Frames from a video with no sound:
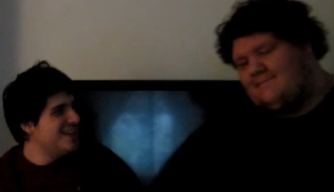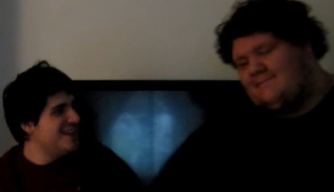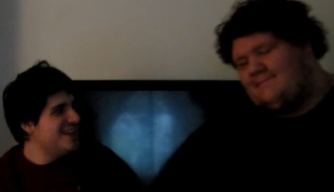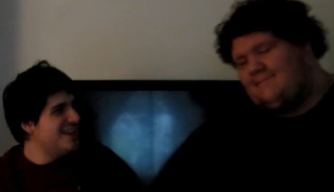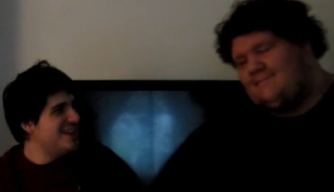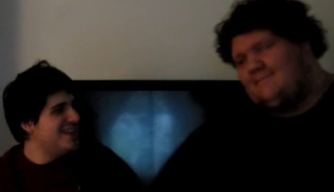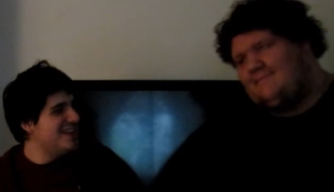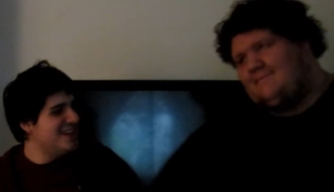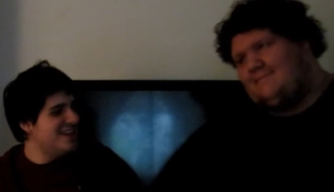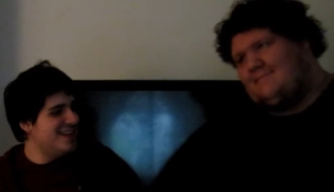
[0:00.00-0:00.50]

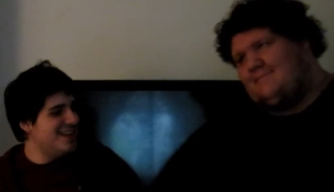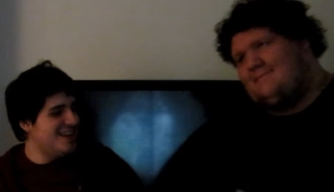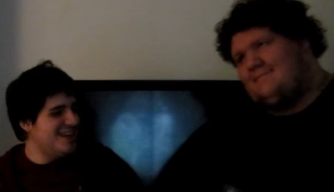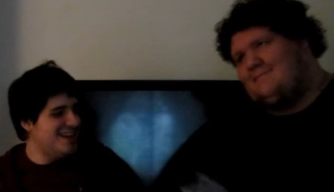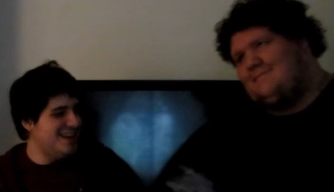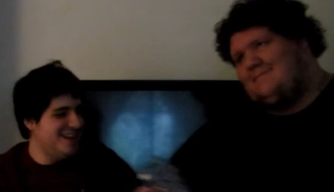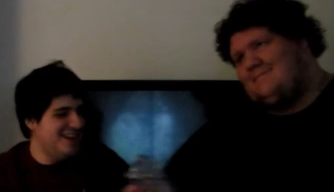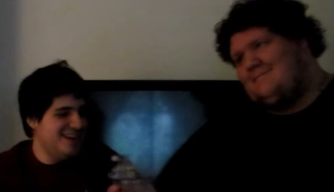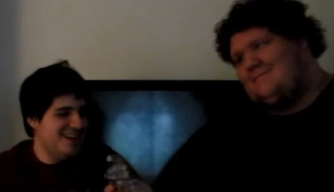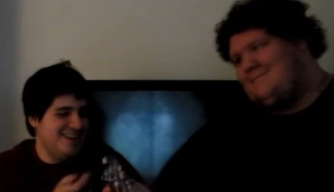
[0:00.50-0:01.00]

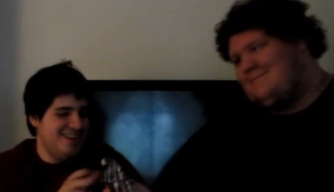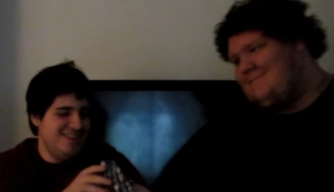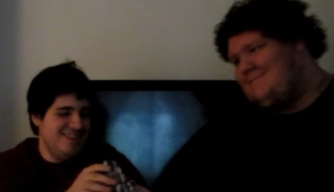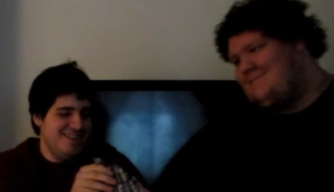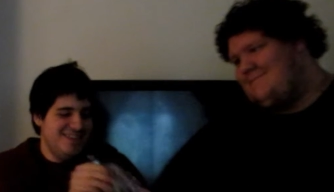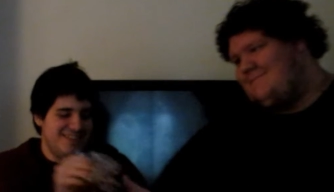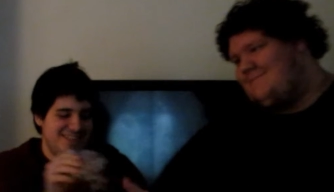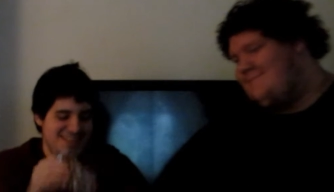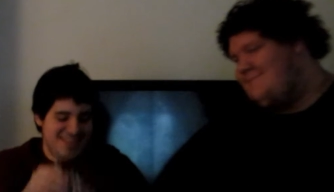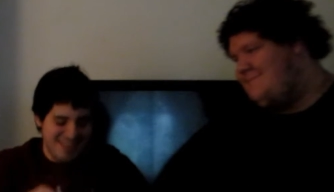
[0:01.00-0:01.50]

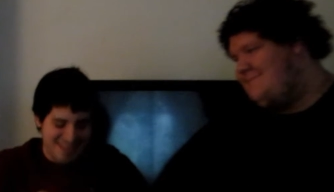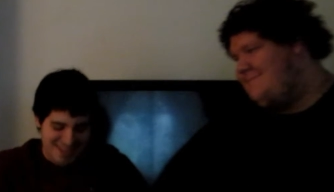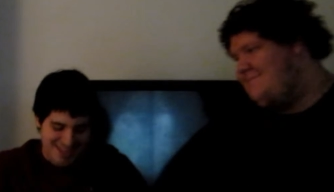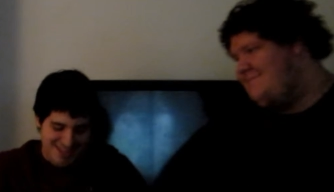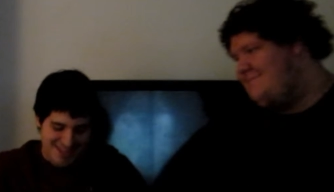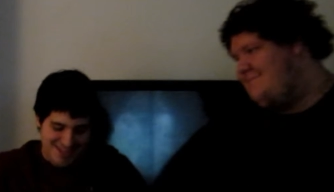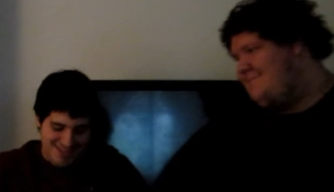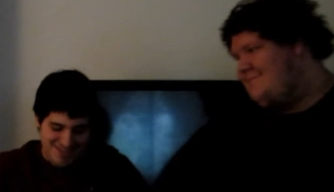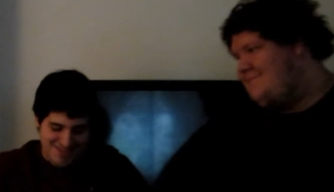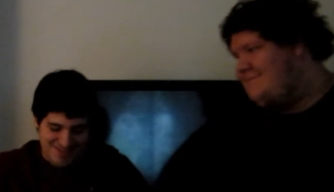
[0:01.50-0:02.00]

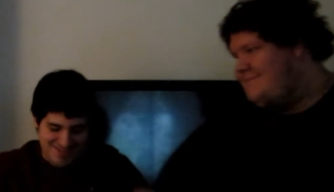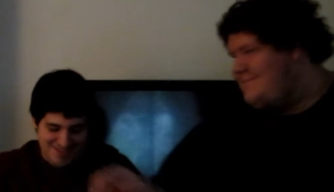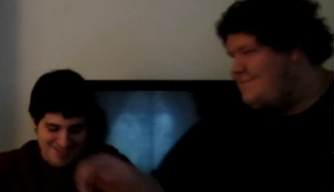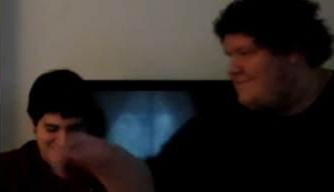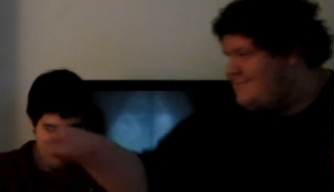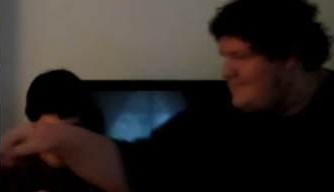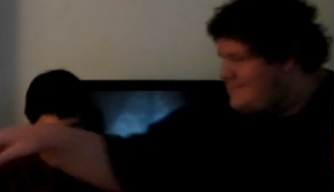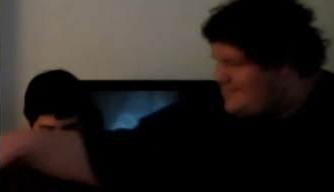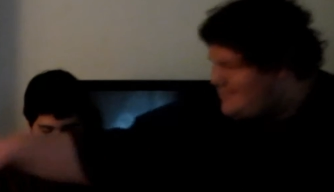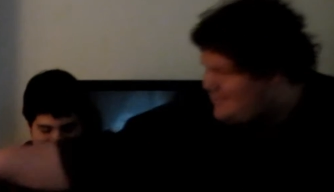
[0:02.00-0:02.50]

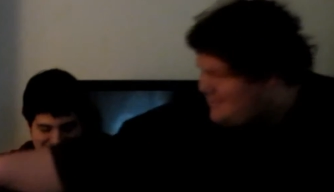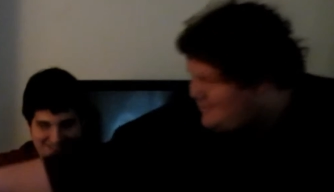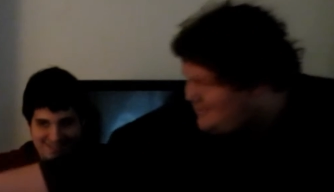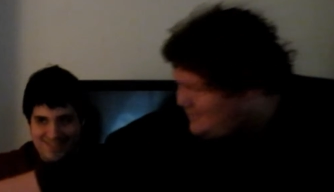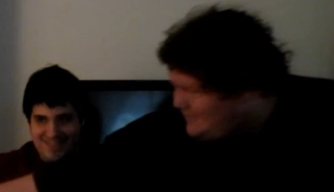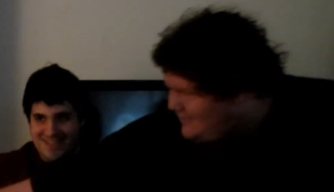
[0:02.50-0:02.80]
(no one is talking)